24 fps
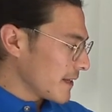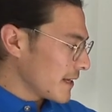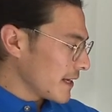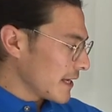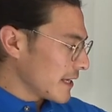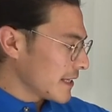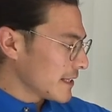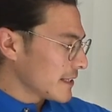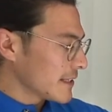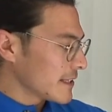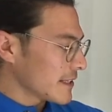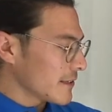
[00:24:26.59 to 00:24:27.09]

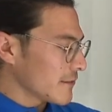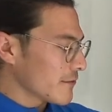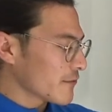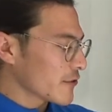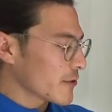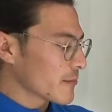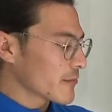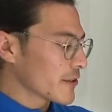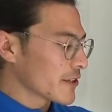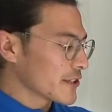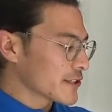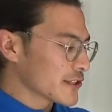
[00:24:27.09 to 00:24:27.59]
And
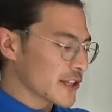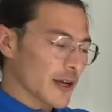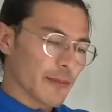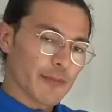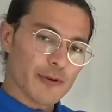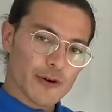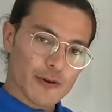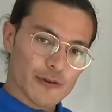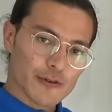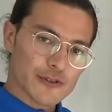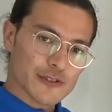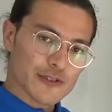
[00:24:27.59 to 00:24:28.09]
from the top
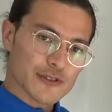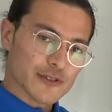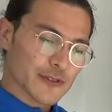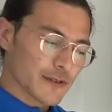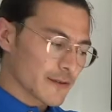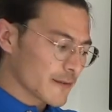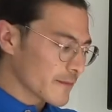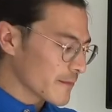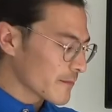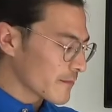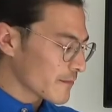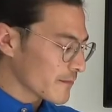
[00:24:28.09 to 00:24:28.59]

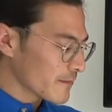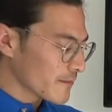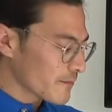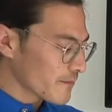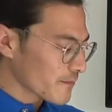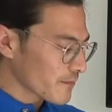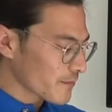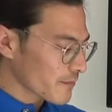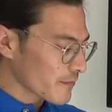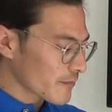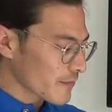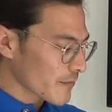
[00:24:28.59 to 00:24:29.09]
hose,
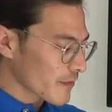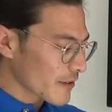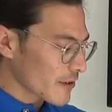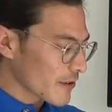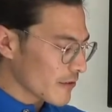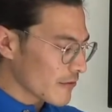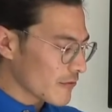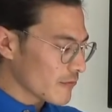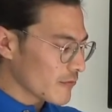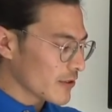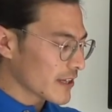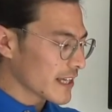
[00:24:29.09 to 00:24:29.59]

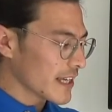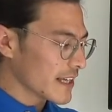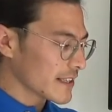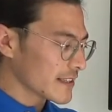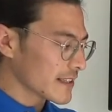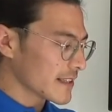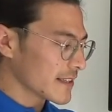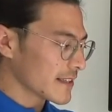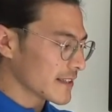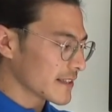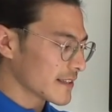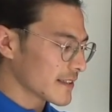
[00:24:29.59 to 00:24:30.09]
we
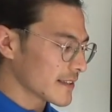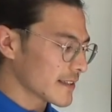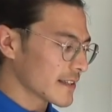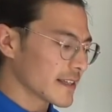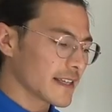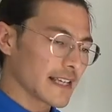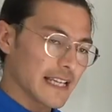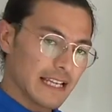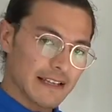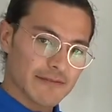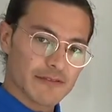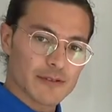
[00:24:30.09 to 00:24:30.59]
get
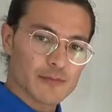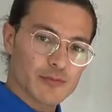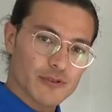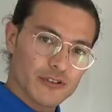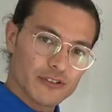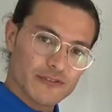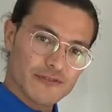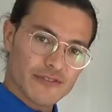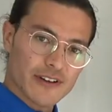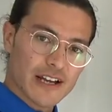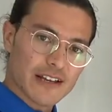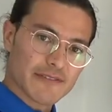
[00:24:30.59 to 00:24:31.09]

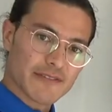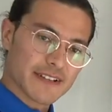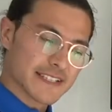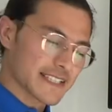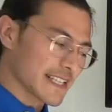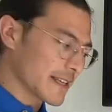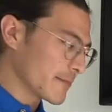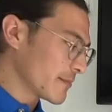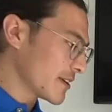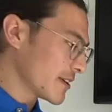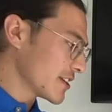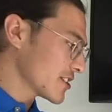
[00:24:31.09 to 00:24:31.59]
11.5, as
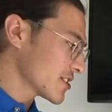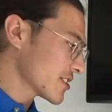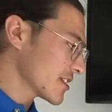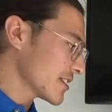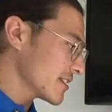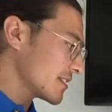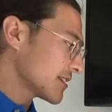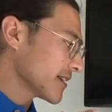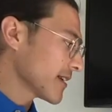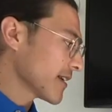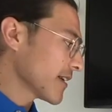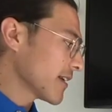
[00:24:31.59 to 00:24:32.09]
I
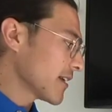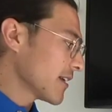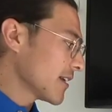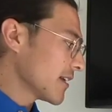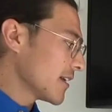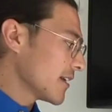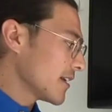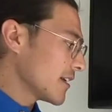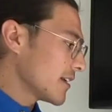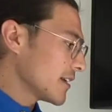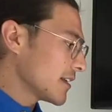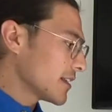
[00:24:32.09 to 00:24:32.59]
mentioned.
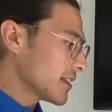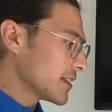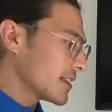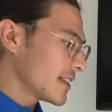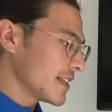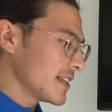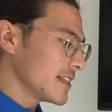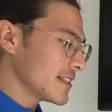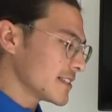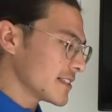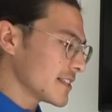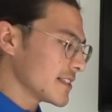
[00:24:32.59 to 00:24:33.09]

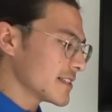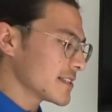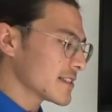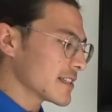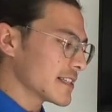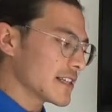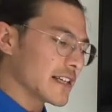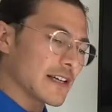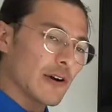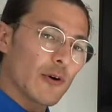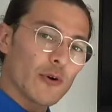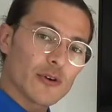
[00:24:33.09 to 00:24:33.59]
This
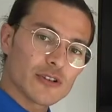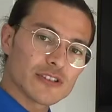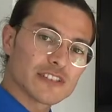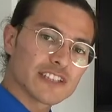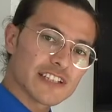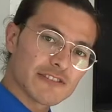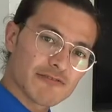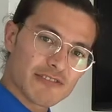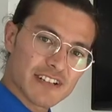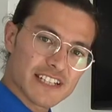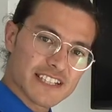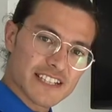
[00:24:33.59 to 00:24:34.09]
is oil
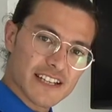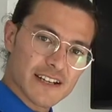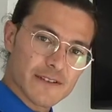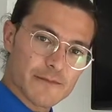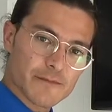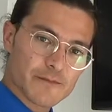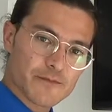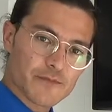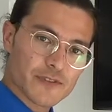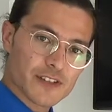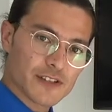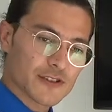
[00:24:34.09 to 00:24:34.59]
degreaser.
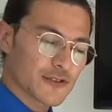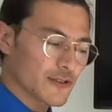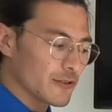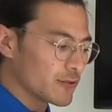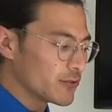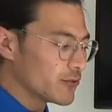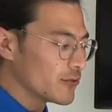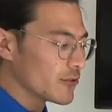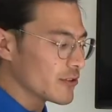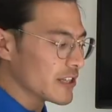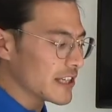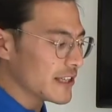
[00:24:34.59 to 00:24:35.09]
So
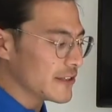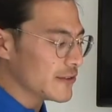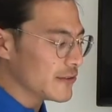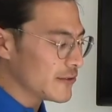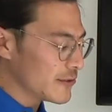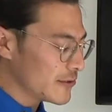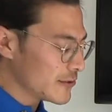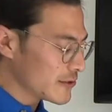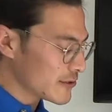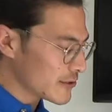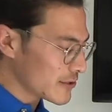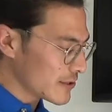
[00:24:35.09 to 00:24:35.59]
you can
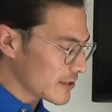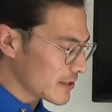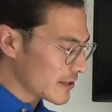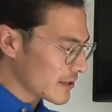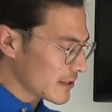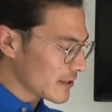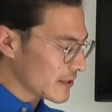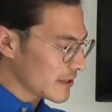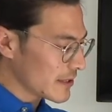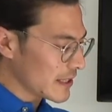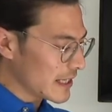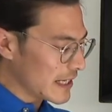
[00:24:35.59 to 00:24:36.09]
use
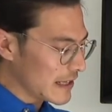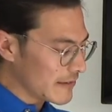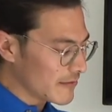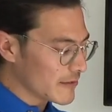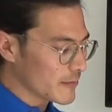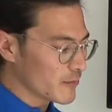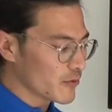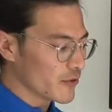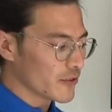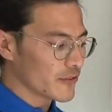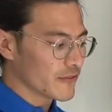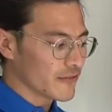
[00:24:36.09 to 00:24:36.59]

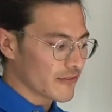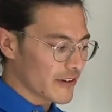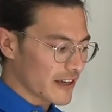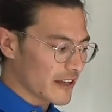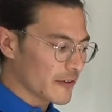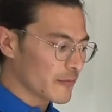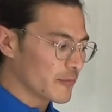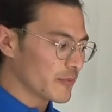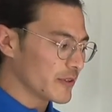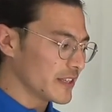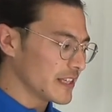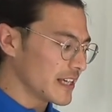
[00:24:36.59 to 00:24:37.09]

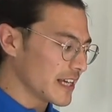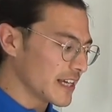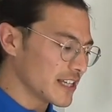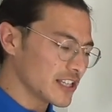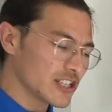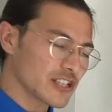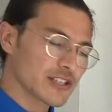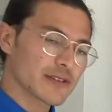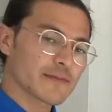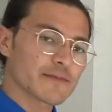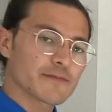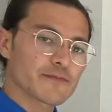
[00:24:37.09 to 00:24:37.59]
11.5
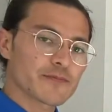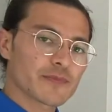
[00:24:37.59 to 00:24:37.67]
pH